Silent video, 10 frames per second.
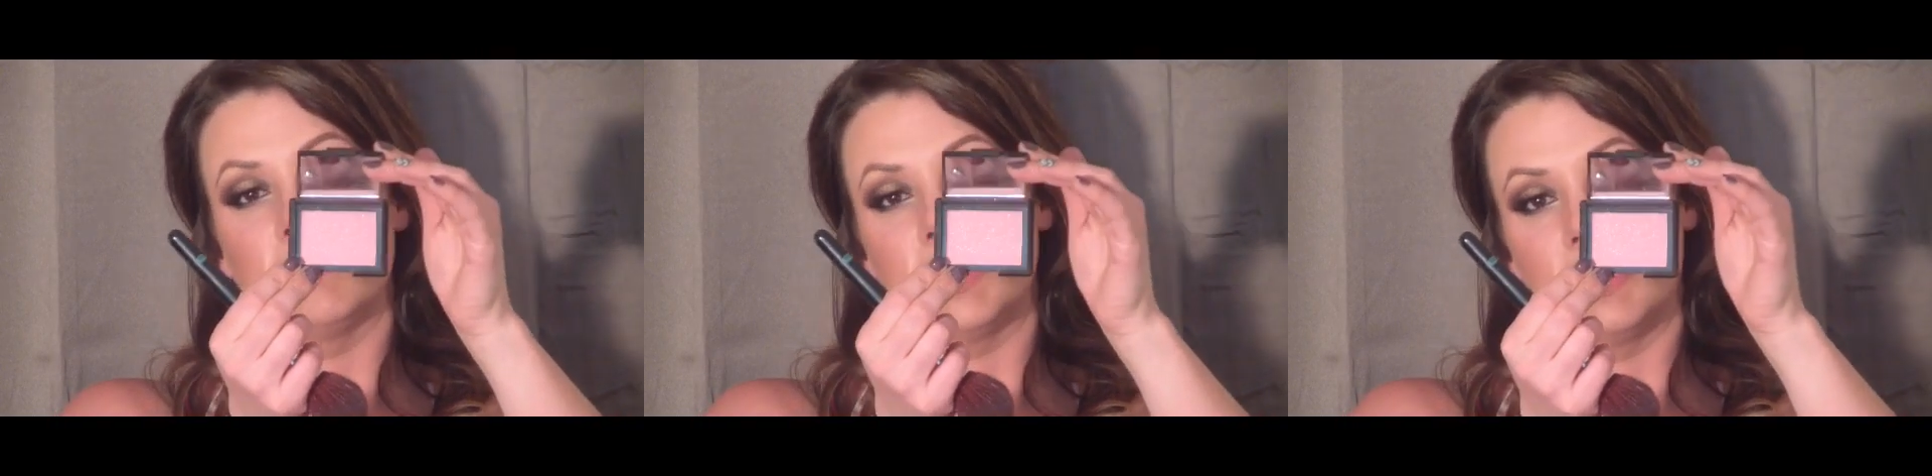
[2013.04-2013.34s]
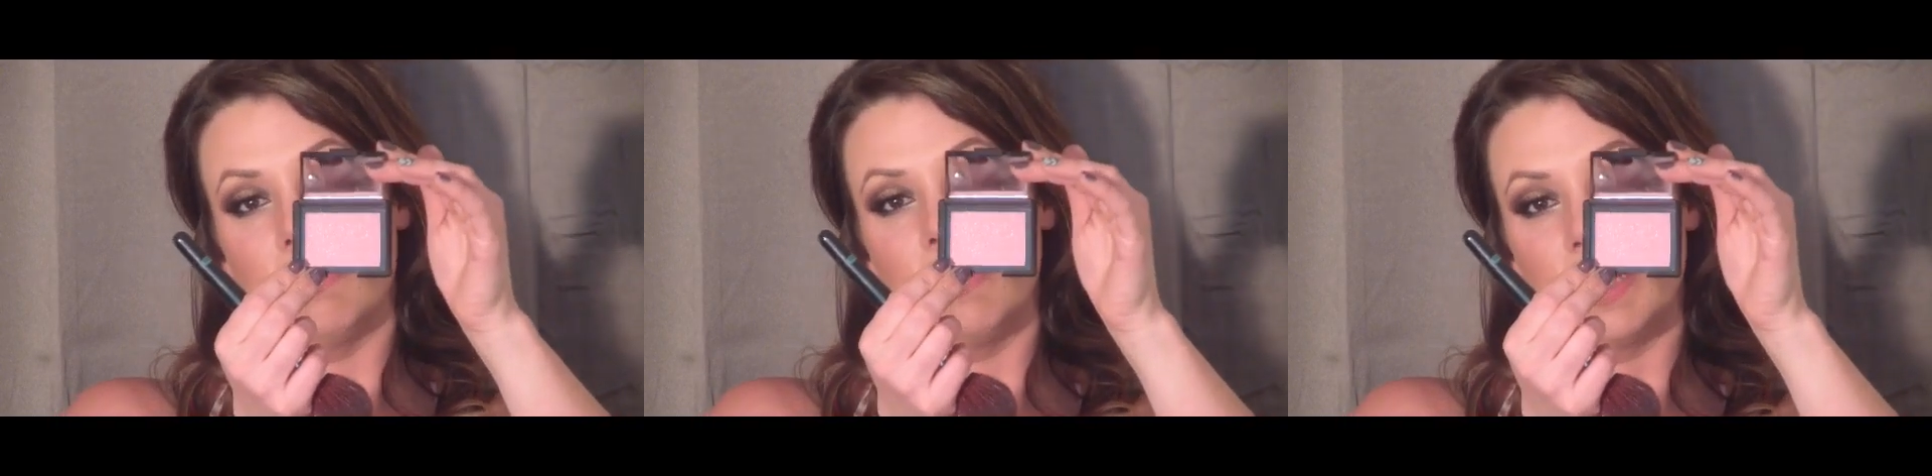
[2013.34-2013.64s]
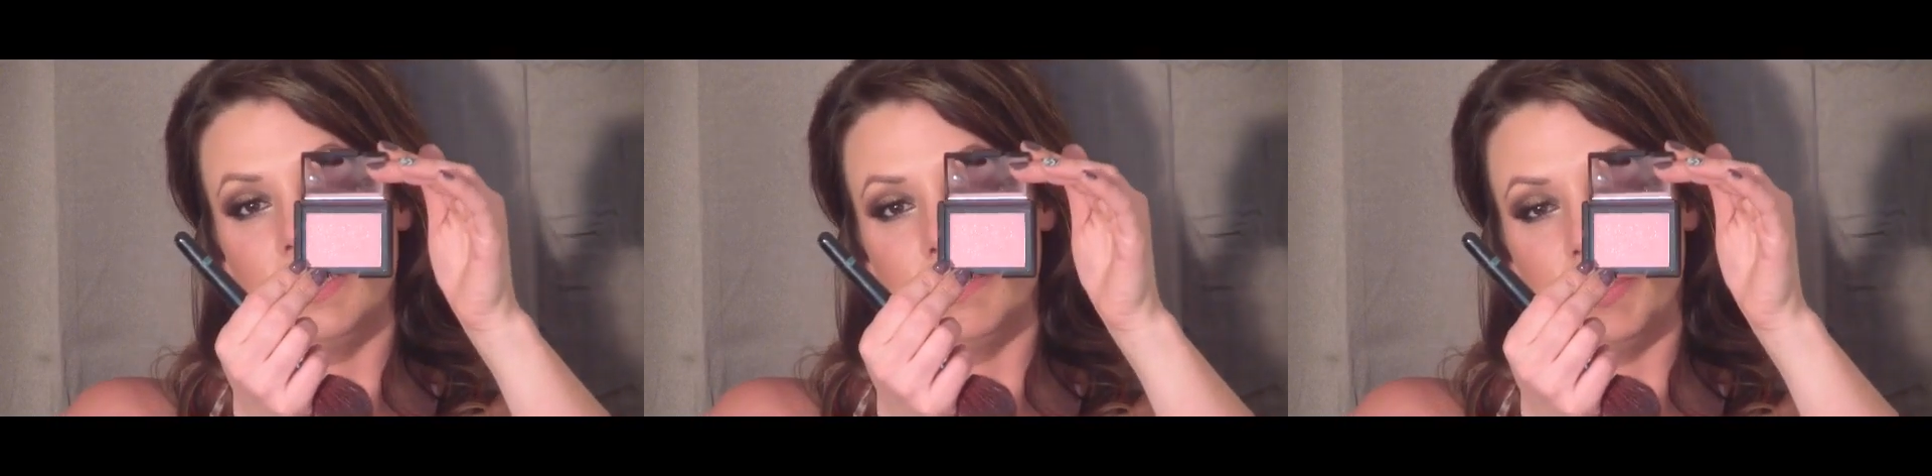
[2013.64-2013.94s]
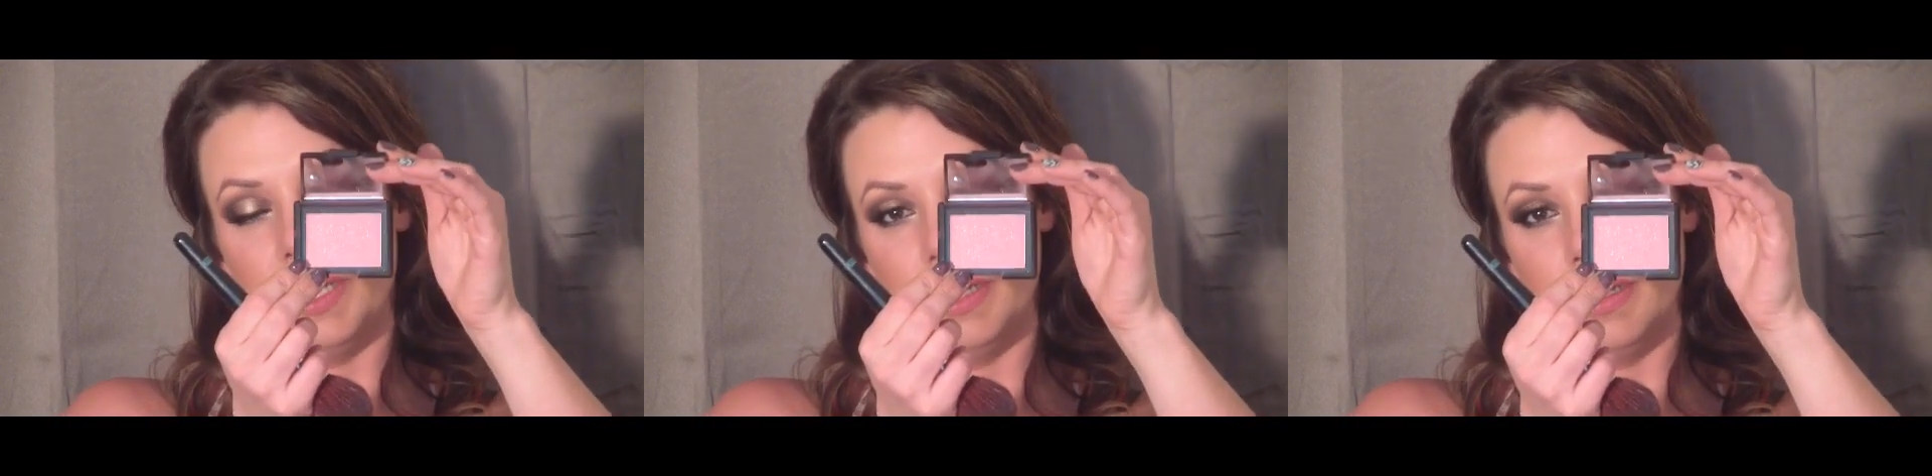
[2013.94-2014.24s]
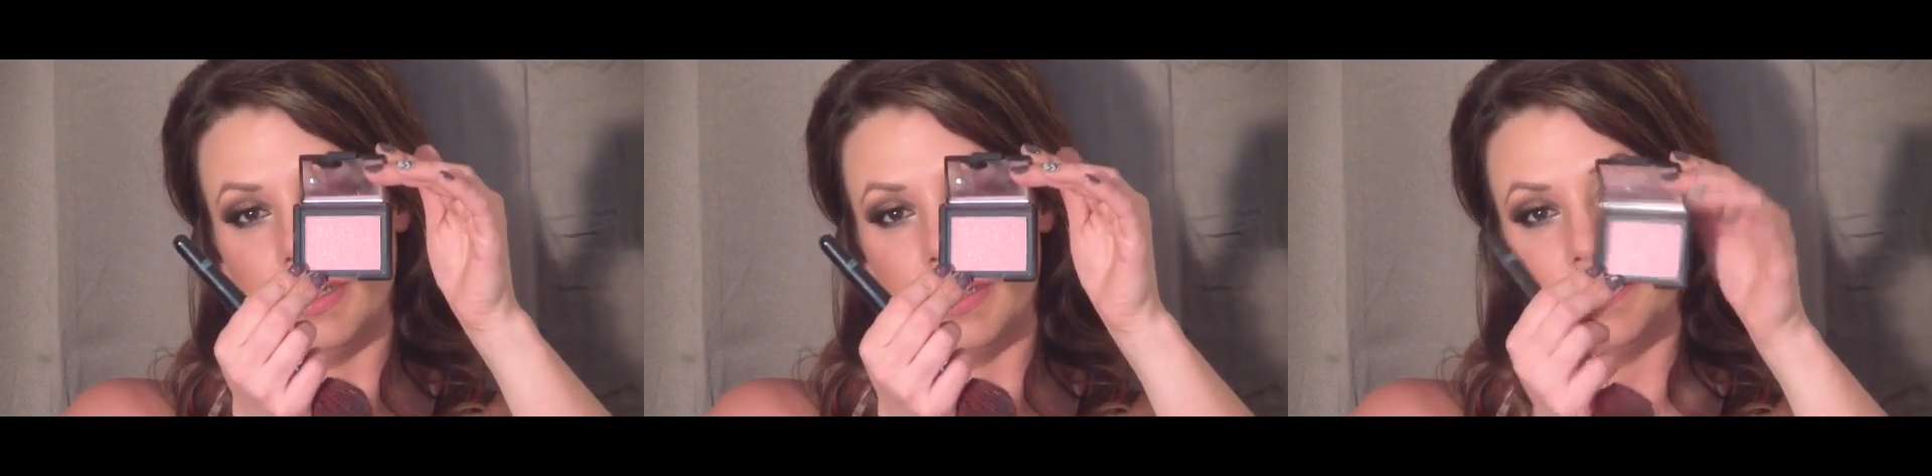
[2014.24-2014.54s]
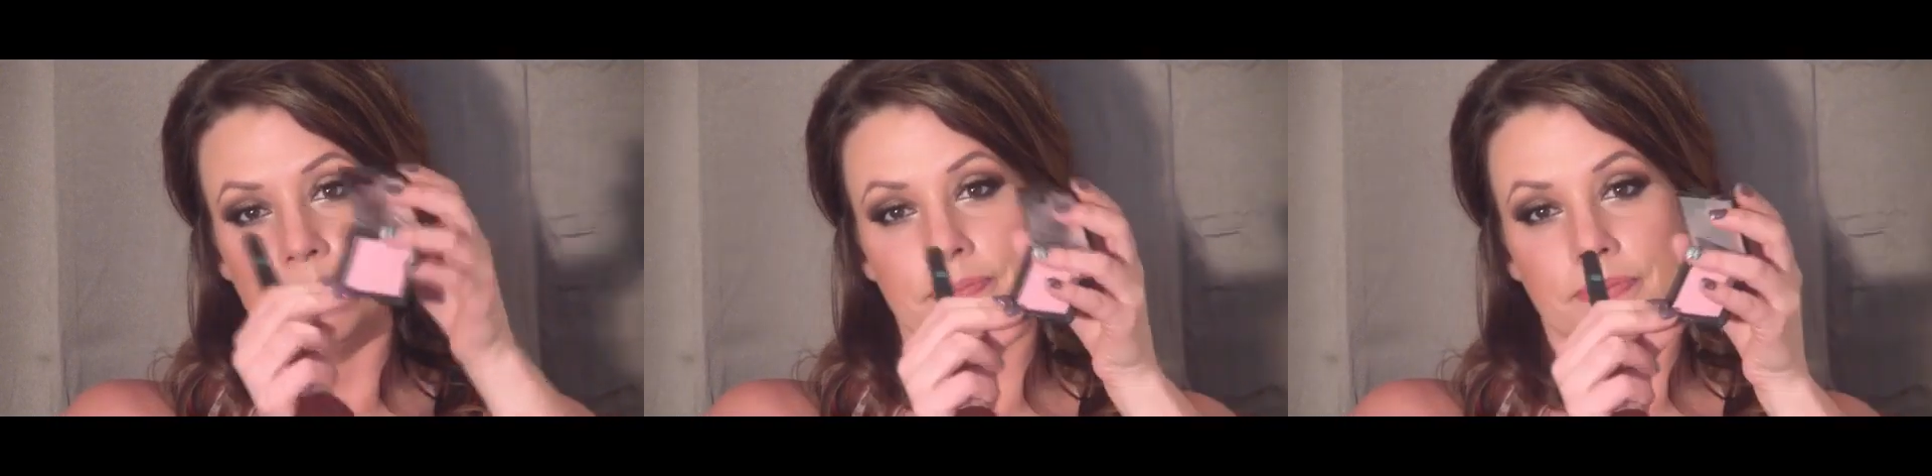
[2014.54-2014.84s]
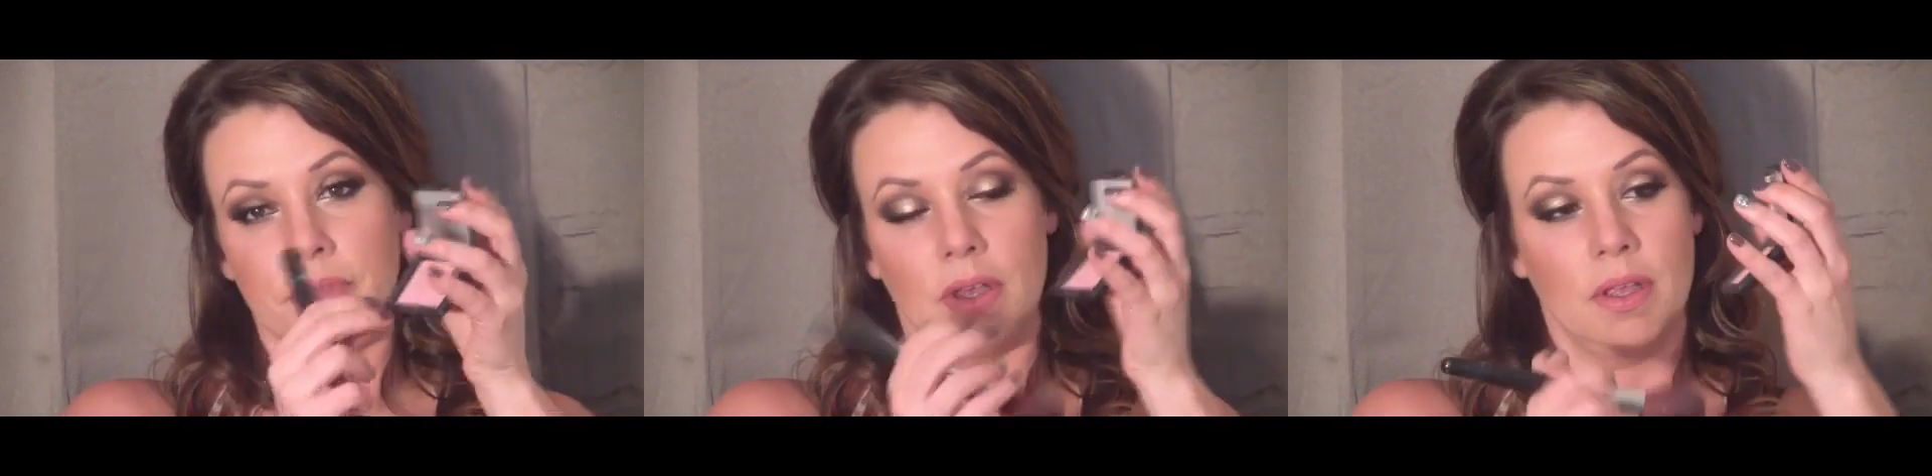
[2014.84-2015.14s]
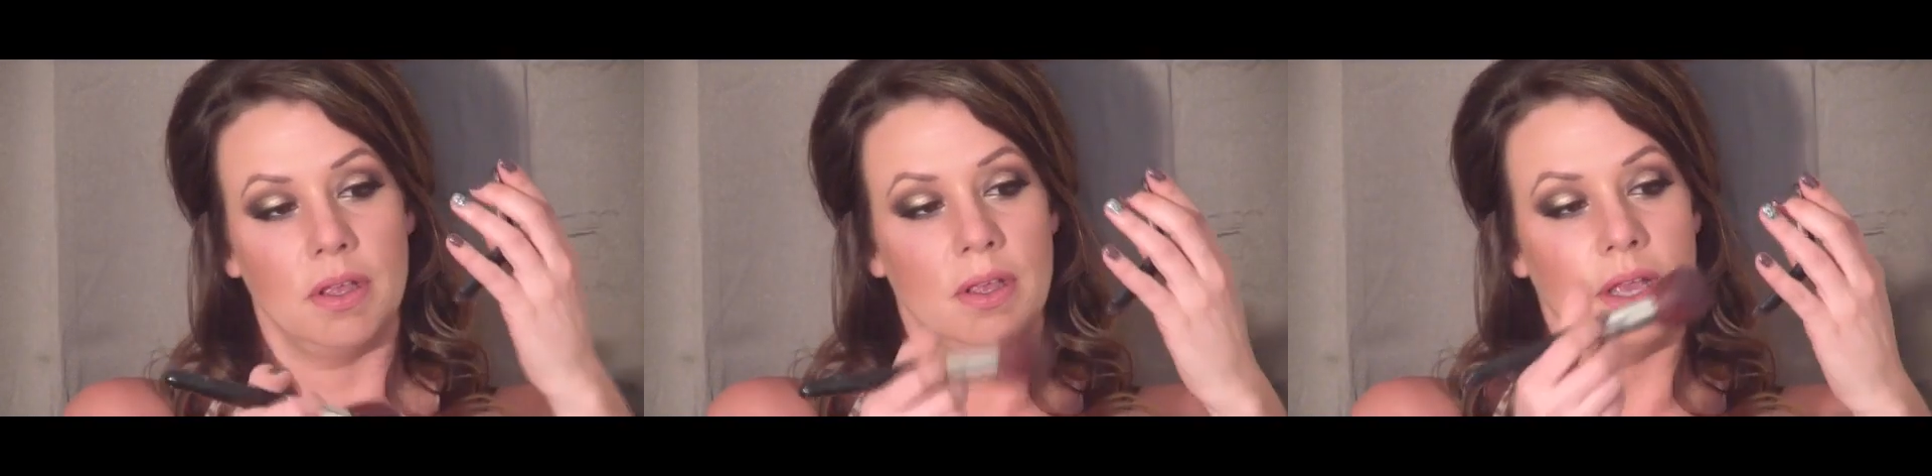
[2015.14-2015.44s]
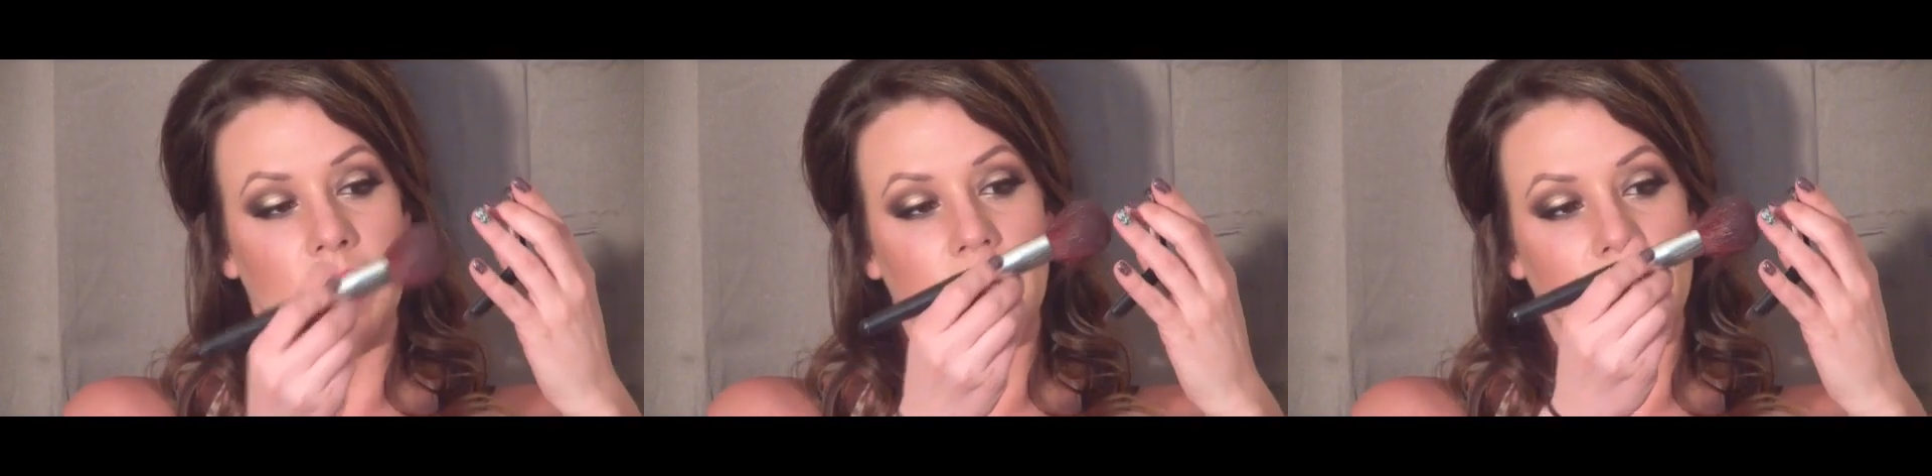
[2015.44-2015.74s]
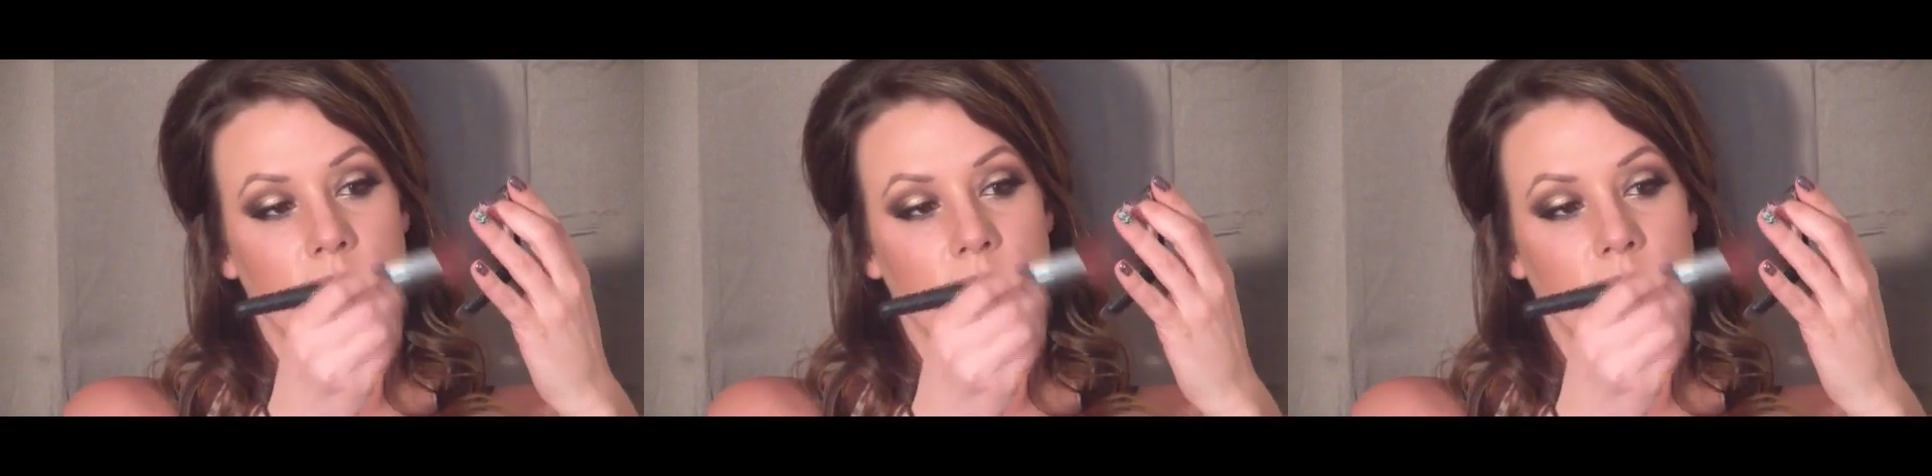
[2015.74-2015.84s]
a very light pink. And